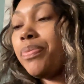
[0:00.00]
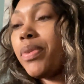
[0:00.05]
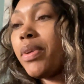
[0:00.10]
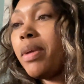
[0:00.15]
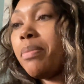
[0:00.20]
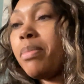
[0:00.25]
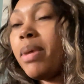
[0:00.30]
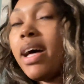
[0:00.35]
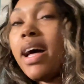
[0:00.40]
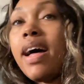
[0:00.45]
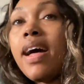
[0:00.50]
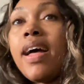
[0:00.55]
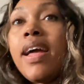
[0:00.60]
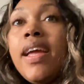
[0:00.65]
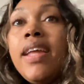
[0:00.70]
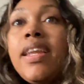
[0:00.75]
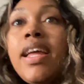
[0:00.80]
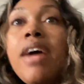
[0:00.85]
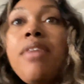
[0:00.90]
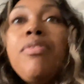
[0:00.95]

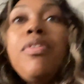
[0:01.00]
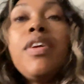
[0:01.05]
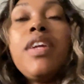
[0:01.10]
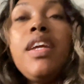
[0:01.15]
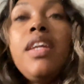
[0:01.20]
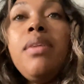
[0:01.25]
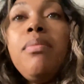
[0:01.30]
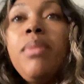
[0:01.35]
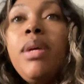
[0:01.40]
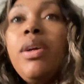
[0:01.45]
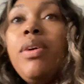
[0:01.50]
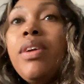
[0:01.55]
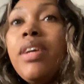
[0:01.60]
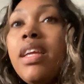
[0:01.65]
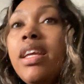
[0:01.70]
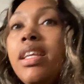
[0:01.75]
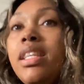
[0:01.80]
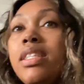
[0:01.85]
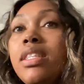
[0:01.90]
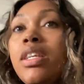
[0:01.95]
behind African
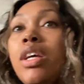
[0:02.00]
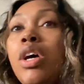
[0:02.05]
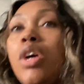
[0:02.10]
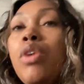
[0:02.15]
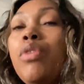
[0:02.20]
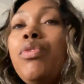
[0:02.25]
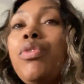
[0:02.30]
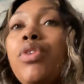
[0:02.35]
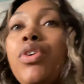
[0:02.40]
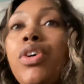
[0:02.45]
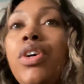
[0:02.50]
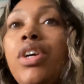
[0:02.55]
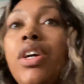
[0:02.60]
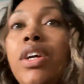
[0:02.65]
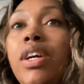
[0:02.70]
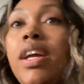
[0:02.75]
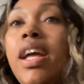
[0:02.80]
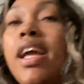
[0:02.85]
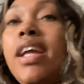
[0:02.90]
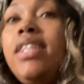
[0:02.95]
Americans for
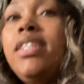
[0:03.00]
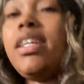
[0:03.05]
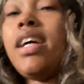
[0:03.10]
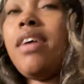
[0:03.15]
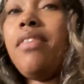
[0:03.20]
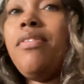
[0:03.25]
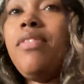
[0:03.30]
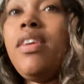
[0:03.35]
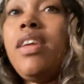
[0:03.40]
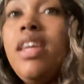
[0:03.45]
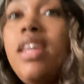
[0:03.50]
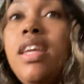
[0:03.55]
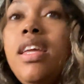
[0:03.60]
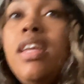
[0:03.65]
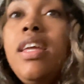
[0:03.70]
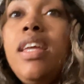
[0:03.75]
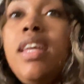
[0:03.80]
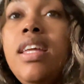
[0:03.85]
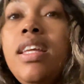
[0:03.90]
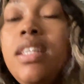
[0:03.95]
HIV
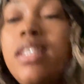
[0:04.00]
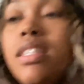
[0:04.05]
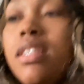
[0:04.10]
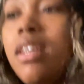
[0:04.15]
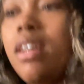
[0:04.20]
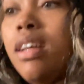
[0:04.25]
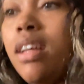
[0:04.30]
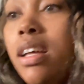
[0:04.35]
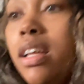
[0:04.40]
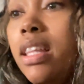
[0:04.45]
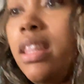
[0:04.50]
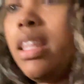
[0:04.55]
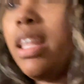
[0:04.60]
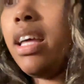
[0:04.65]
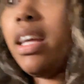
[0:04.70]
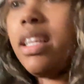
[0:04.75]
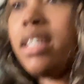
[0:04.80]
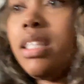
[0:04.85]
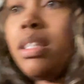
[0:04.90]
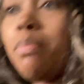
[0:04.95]
is the
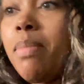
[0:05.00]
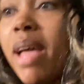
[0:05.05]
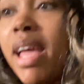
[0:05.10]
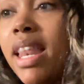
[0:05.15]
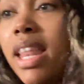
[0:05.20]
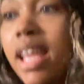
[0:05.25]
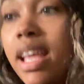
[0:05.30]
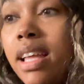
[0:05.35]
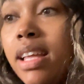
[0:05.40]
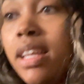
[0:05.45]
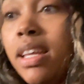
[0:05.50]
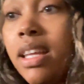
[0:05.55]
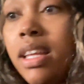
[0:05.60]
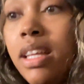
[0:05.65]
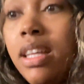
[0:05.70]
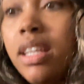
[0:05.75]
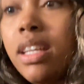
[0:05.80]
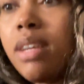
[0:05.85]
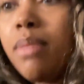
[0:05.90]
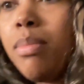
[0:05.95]
Hispanic
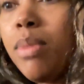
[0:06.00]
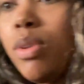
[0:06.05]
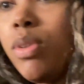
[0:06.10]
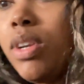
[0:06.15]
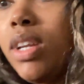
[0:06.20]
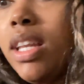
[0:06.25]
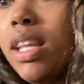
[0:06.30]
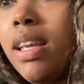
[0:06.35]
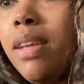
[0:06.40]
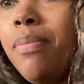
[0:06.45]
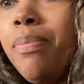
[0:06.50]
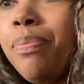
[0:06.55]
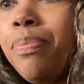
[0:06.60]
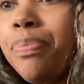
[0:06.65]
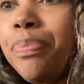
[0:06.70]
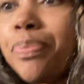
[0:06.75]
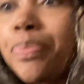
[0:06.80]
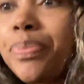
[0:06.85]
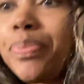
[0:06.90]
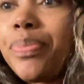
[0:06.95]
community.
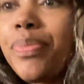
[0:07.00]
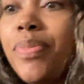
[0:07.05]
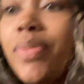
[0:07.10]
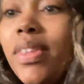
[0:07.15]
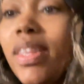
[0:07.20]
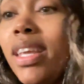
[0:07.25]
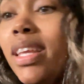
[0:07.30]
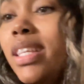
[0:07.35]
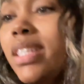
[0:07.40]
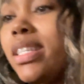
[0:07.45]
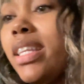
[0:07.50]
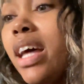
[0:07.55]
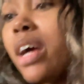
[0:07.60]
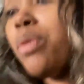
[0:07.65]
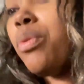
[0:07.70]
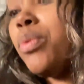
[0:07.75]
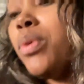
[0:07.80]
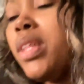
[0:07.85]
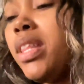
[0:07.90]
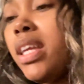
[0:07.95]
It's not
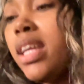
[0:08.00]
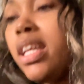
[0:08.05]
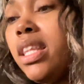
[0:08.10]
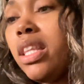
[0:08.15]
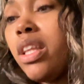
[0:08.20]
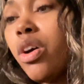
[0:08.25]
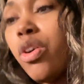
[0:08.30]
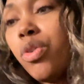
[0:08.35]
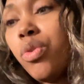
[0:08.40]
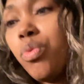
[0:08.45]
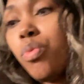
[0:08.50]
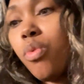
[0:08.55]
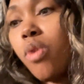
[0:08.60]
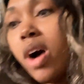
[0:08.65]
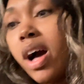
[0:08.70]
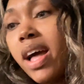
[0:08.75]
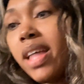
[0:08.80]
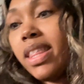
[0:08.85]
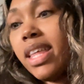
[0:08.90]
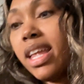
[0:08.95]
really known
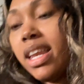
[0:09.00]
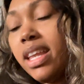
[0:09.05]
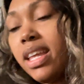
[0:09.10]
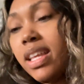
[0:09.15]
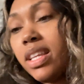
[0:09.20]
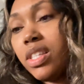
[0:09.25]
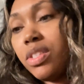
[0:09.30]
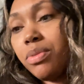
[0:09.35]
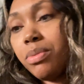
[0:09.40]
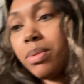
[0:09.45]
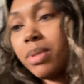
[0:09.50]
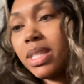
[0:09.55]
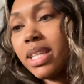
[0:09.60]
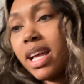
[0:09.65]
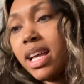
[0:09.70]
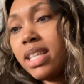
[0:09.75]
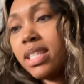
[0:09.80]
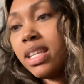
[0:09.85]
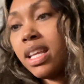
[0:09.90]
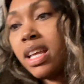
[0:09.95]
why that is,
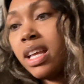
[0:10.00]
besides